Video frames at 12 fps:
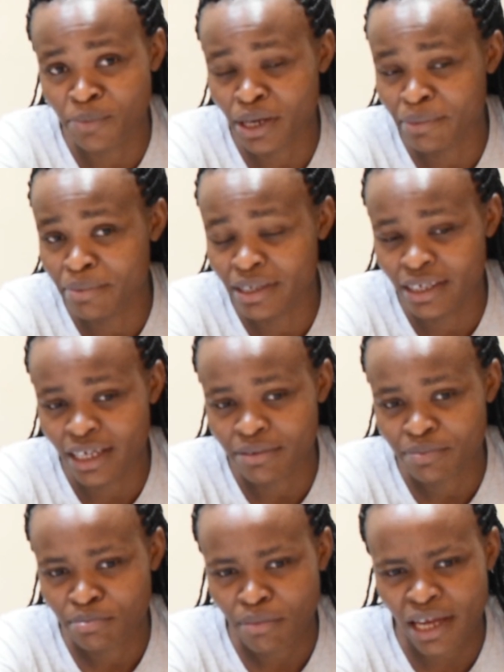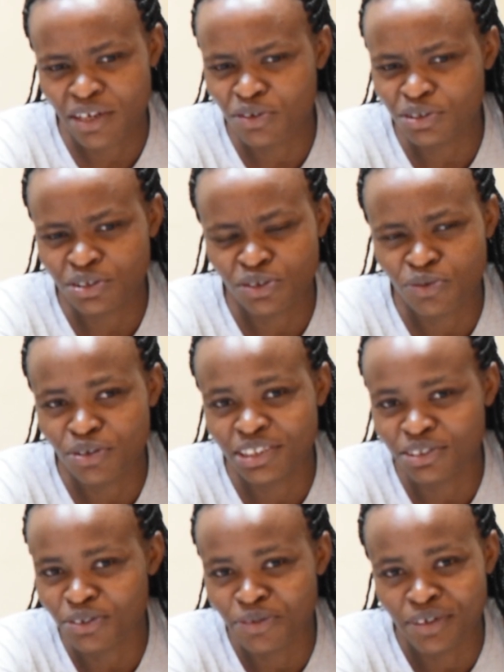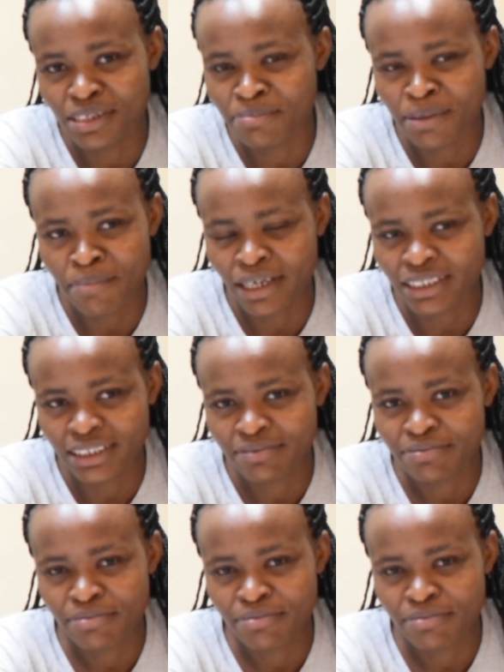mwaibikia. I don't know what's wrong with me, but